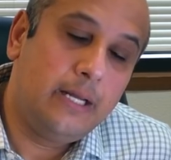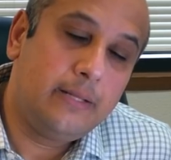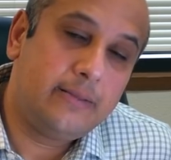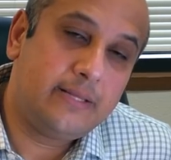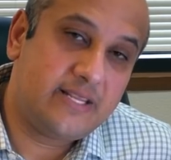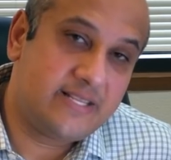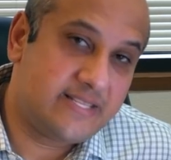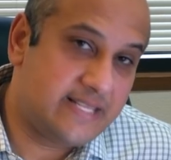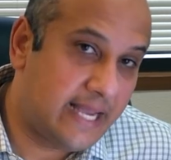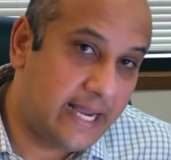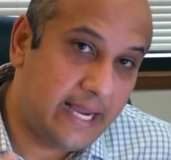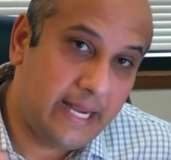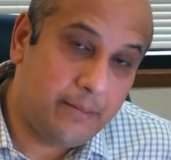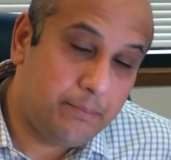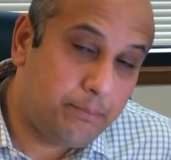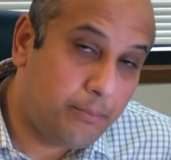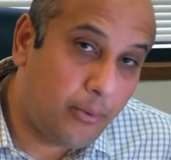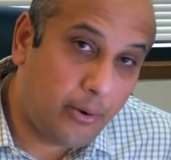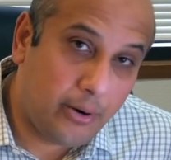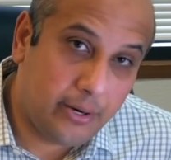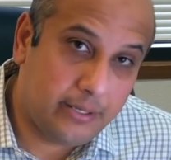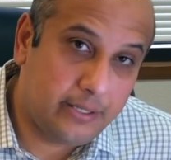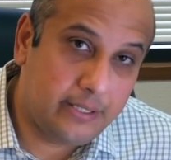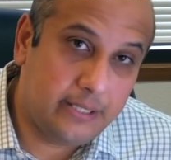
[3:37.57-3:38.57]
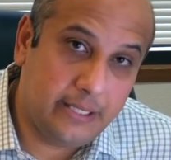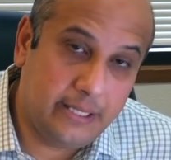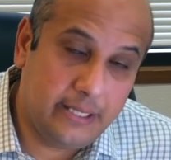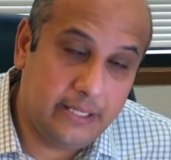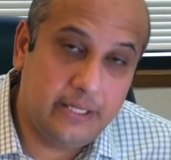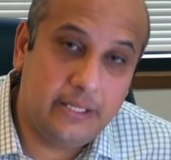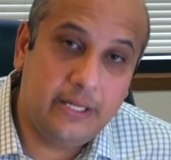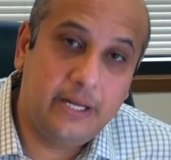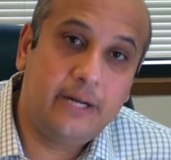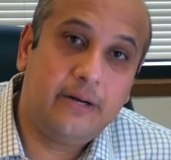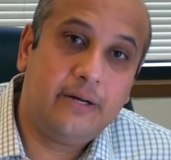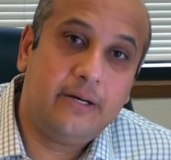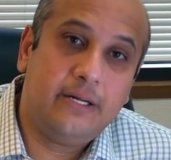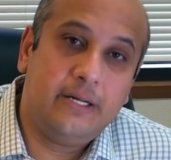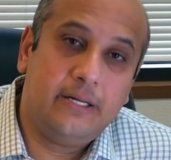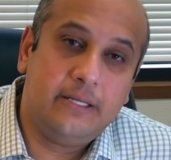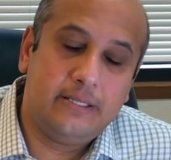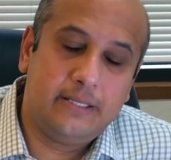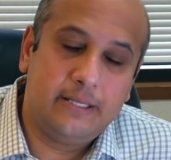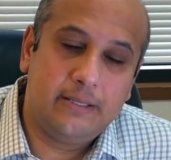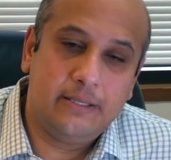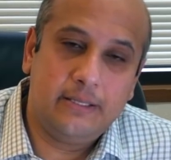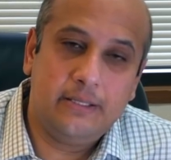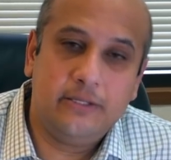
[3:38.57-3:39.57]
The second part in
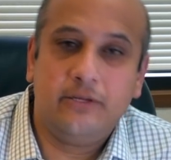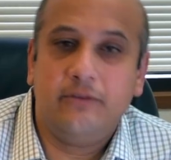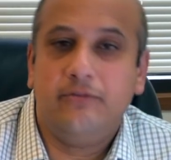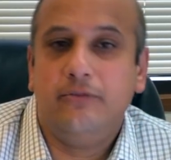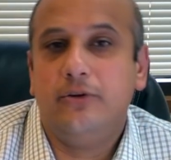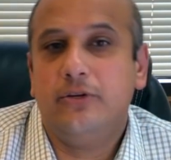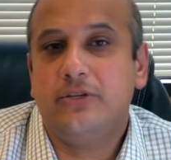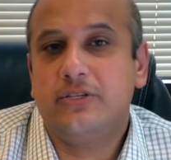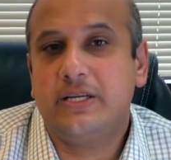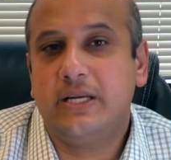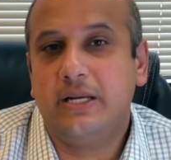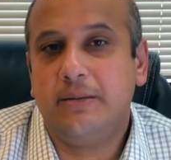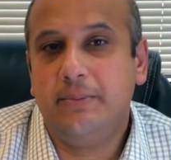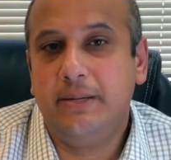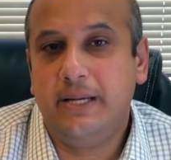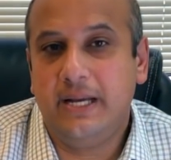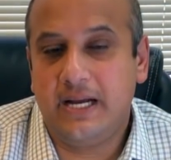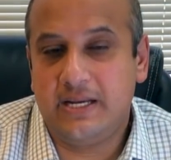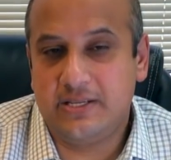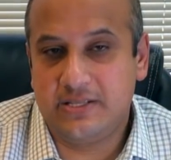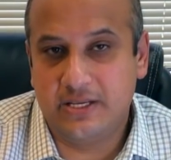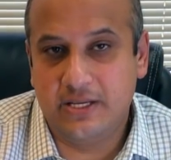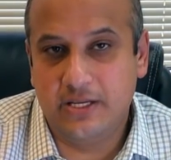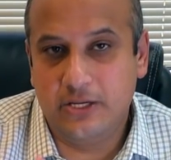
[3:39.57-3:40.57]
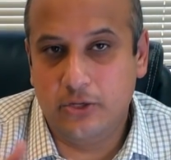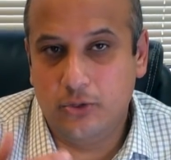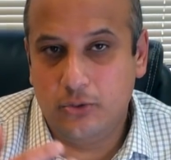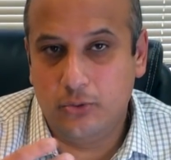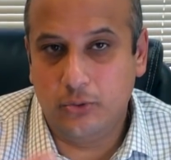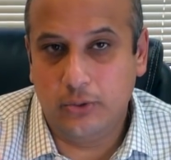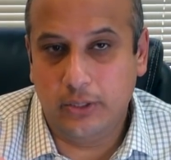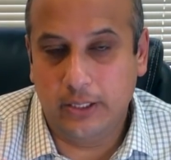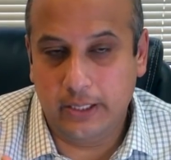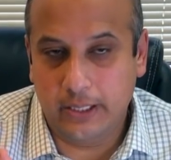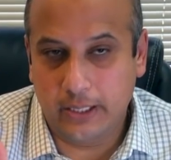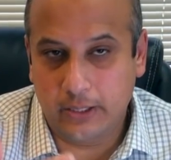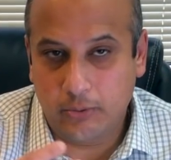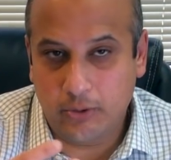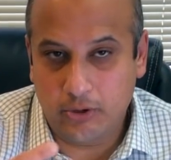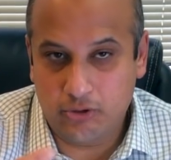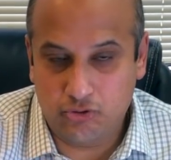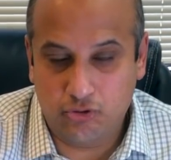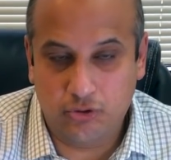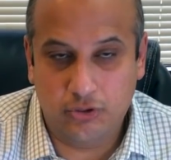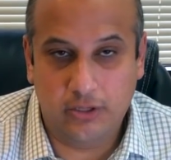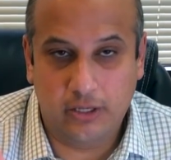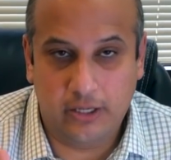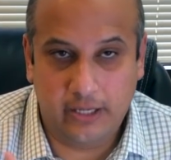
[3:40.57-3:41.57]
the interview is going to be asking you in a
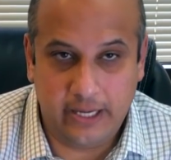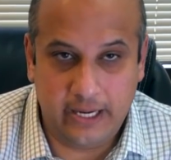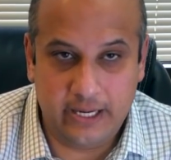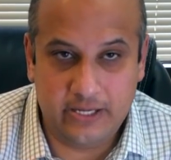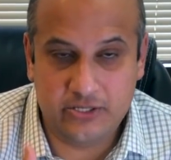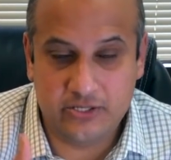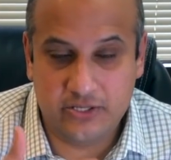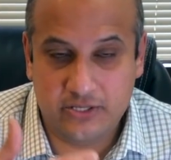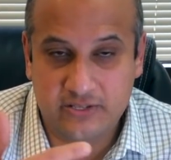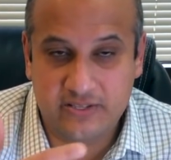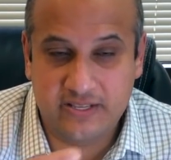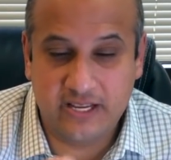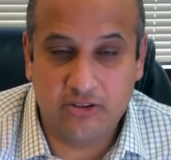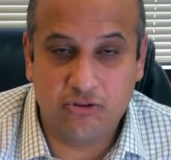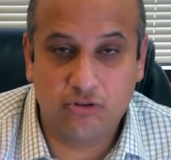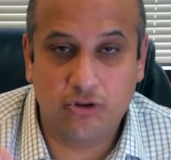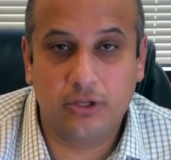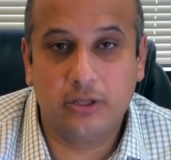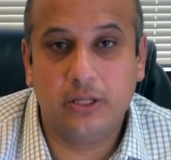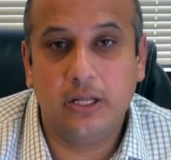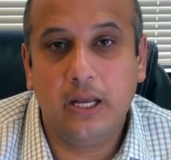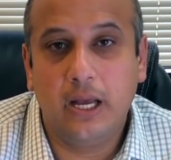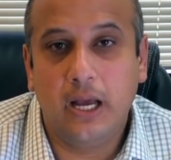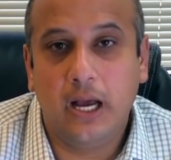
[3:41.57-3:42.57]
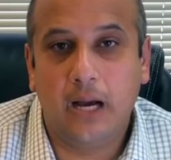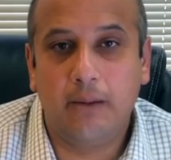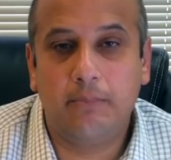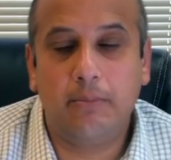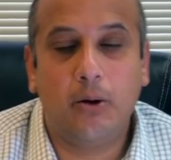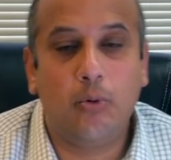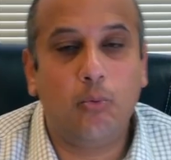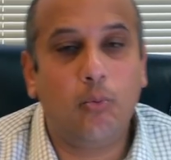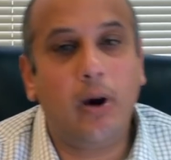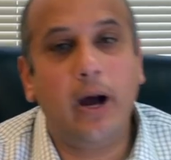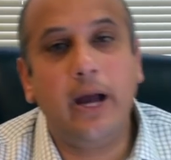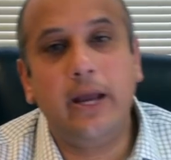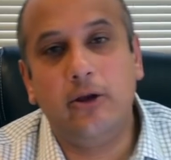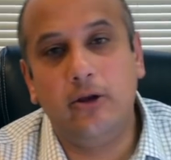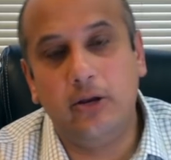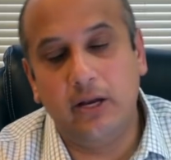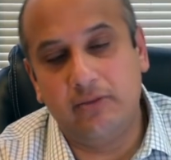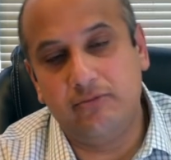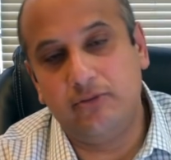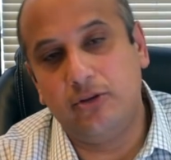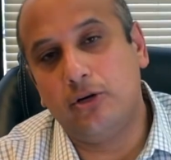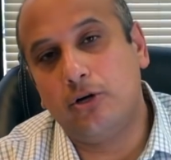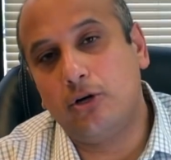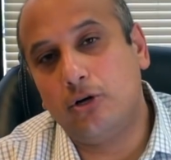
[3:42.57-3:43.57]
question and answer session about why you
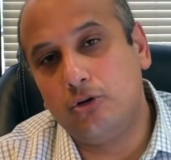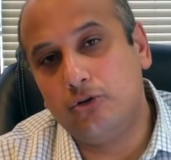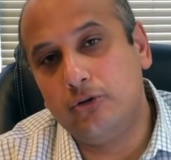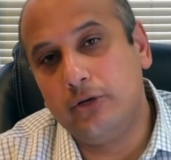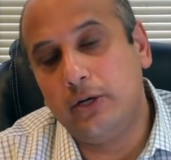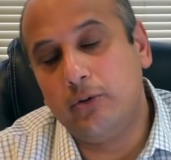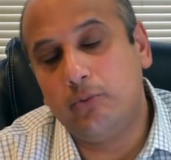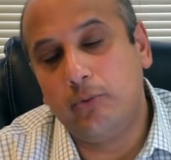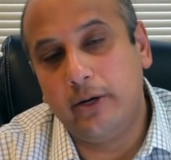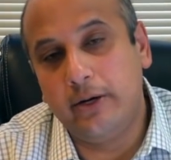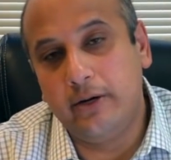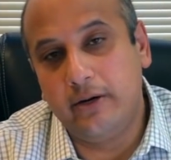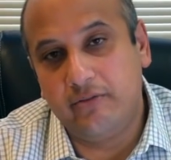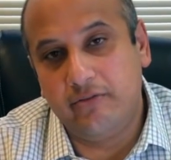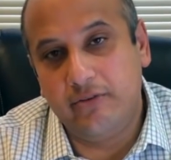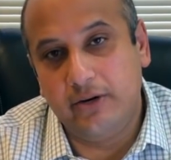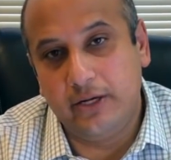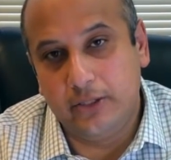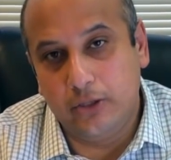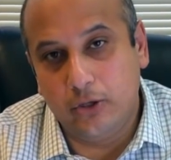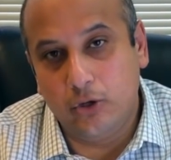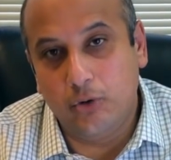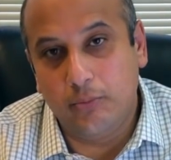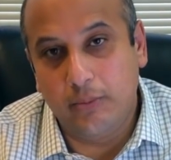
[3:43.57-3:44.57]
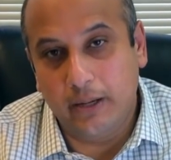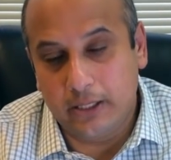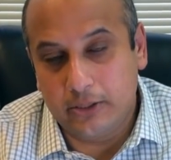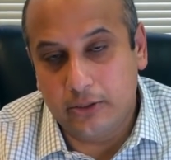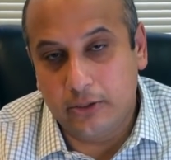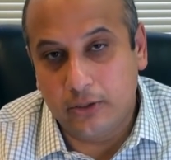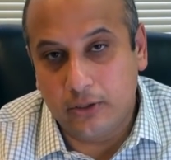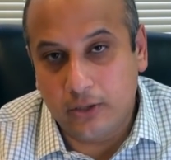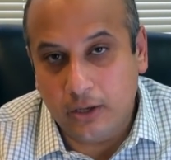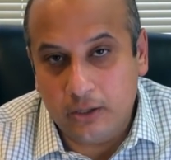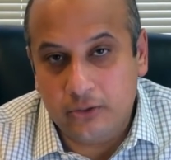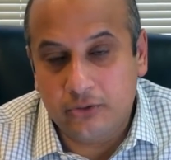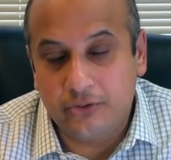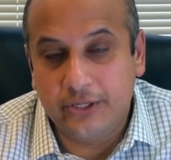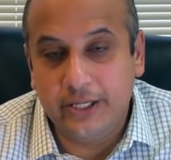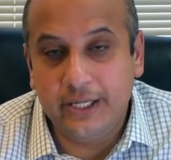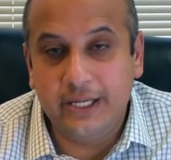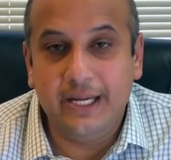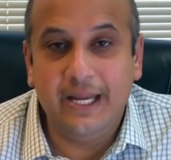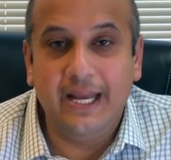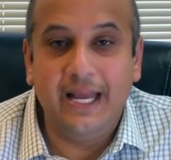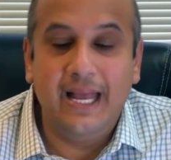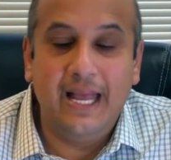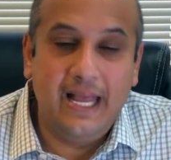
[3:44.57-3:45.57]
left your country and why you're afraid to go back to your country.